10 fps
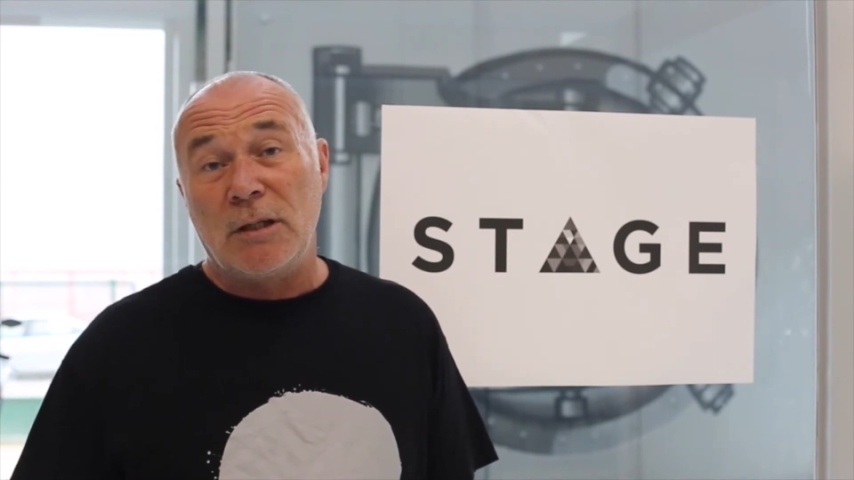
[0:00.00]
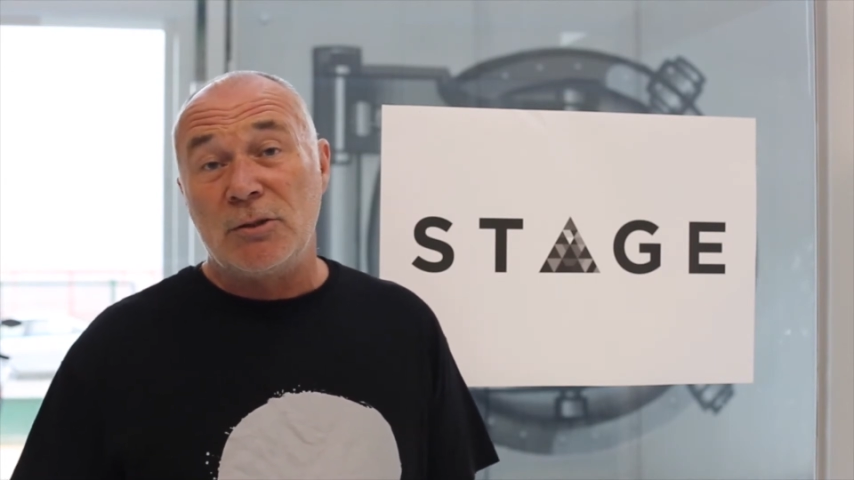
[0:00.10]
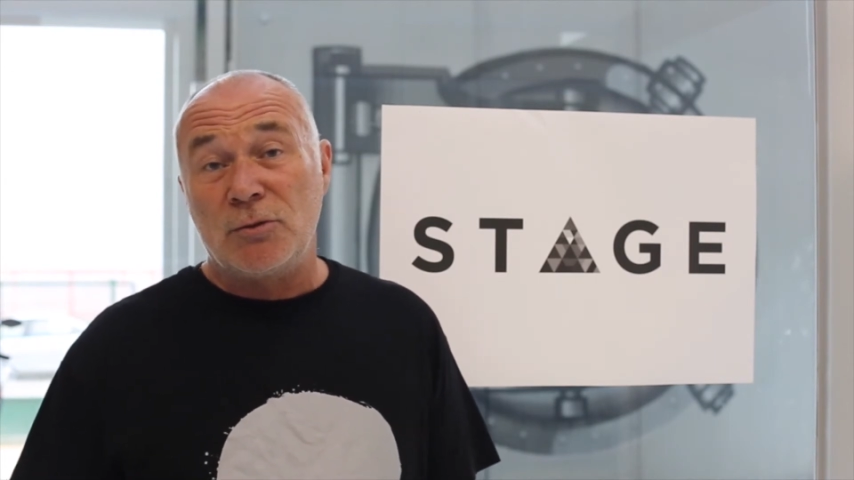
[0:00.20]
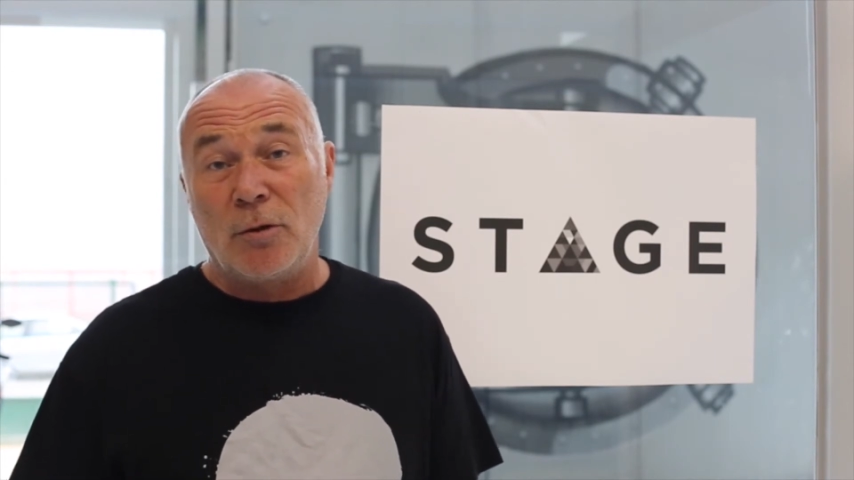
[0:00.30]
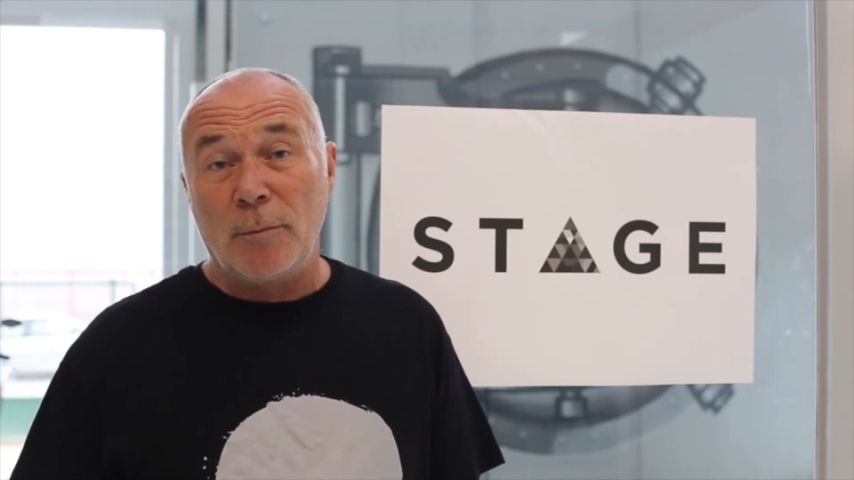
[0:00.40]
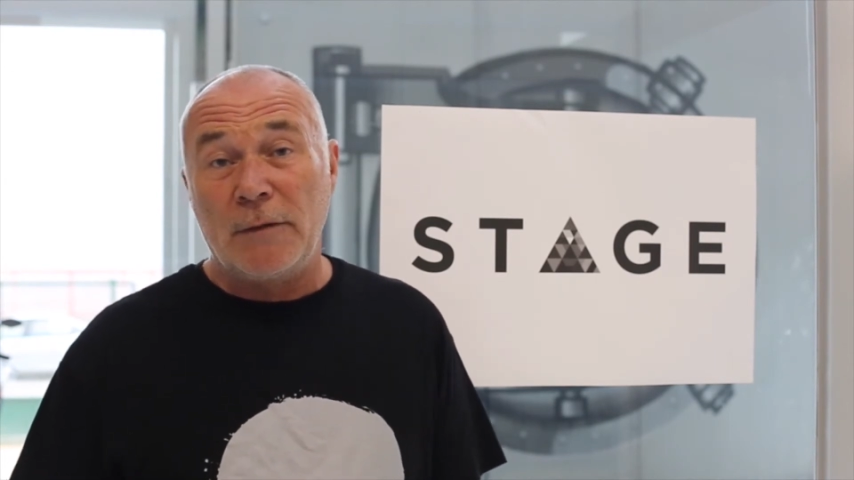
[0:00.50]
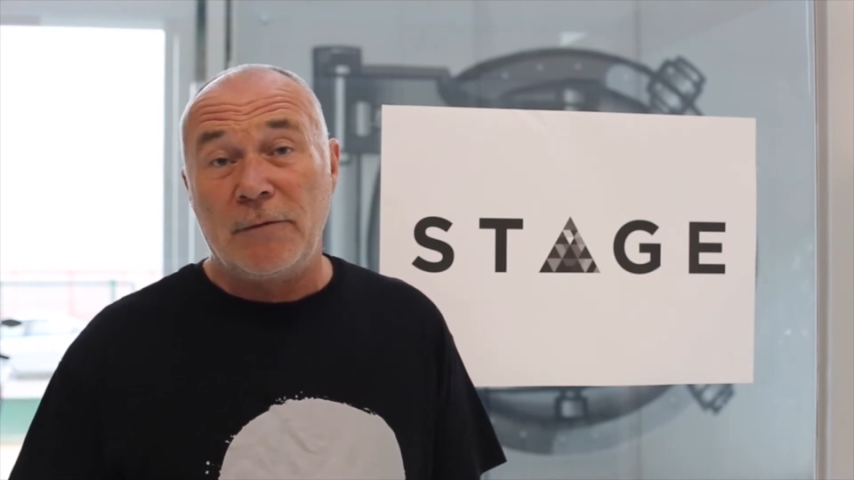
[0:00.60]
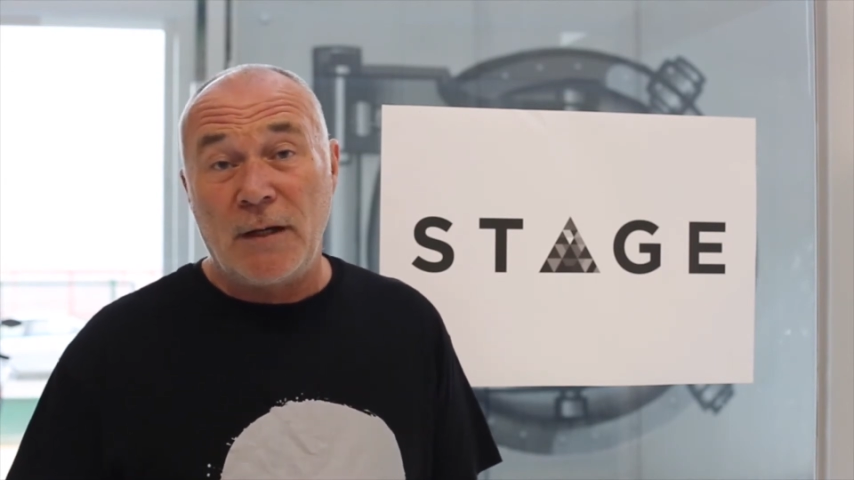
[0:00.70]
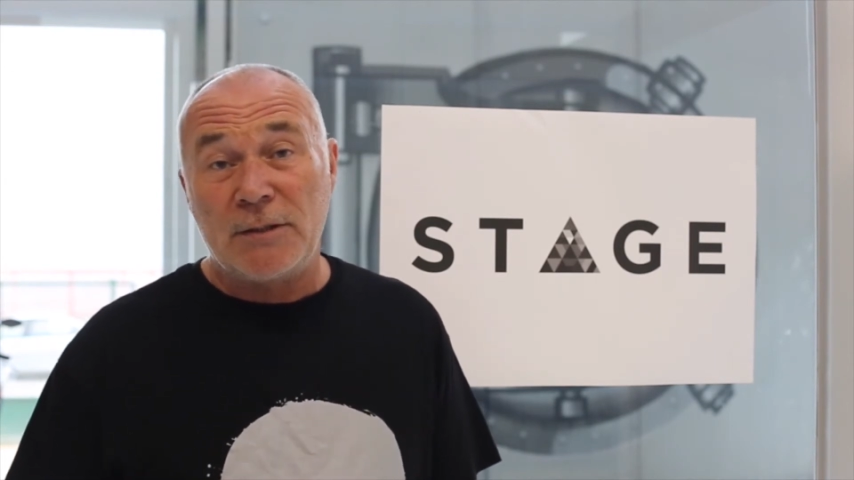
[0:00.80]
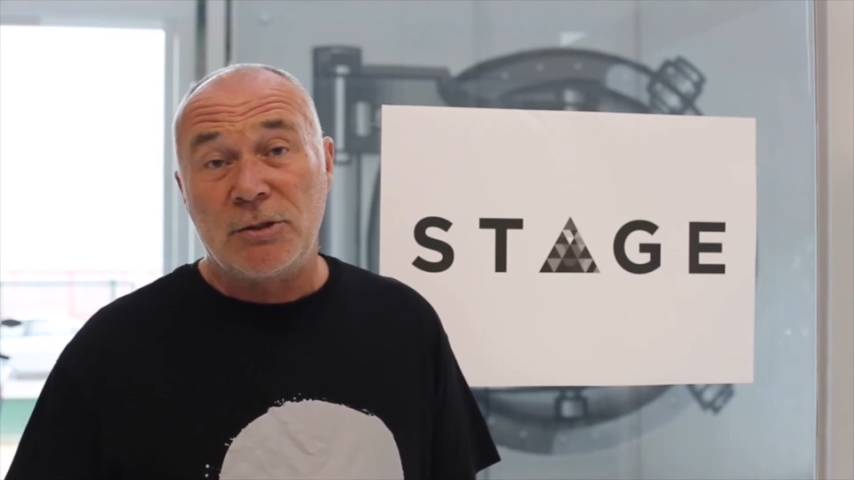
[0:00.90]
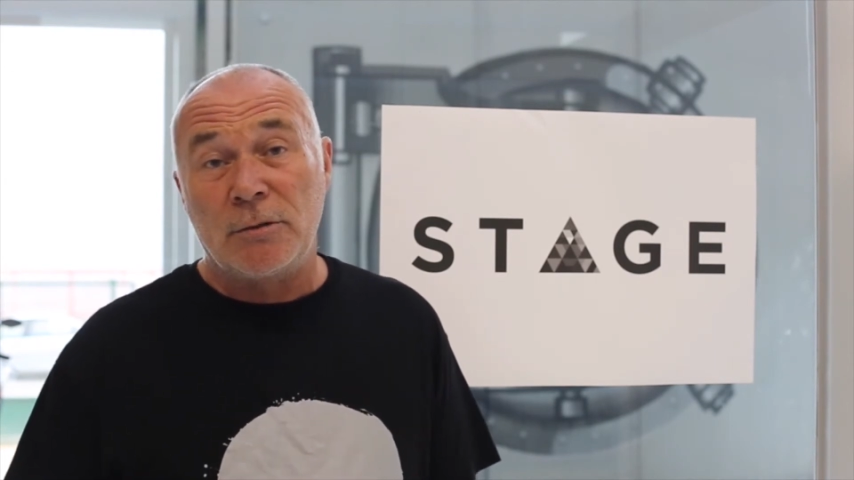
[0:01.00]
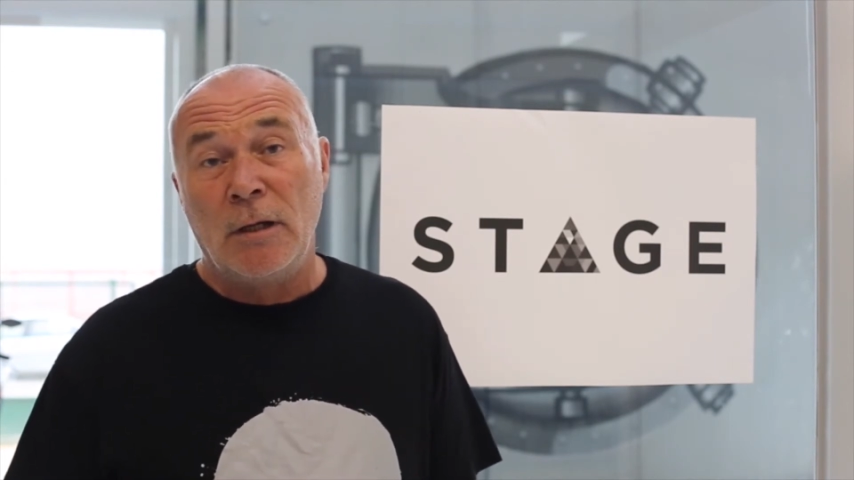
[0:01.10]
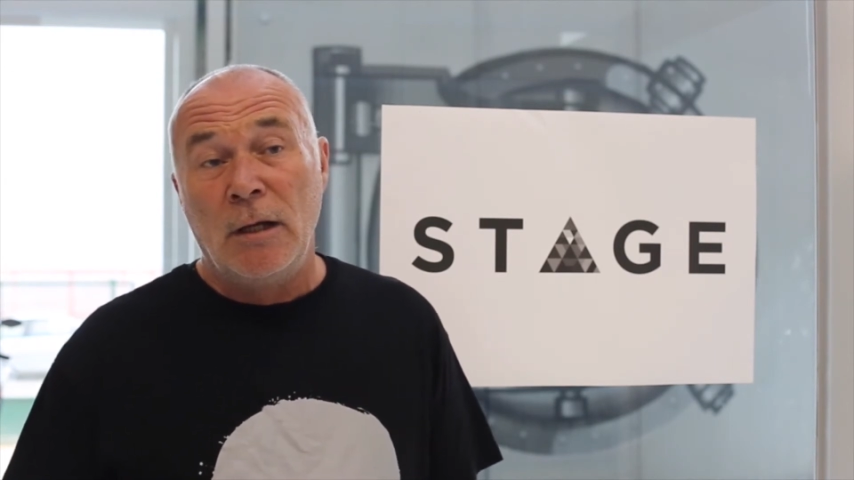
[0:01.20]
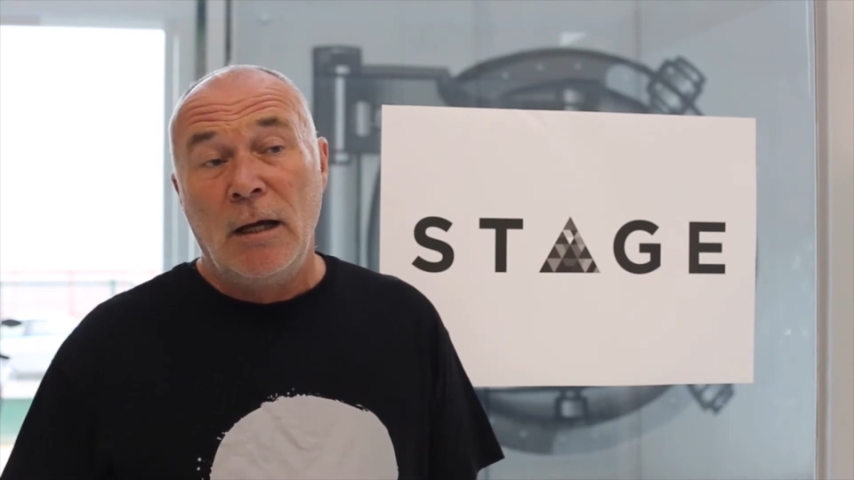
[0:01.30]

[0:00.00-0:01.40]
and it's all about fashion.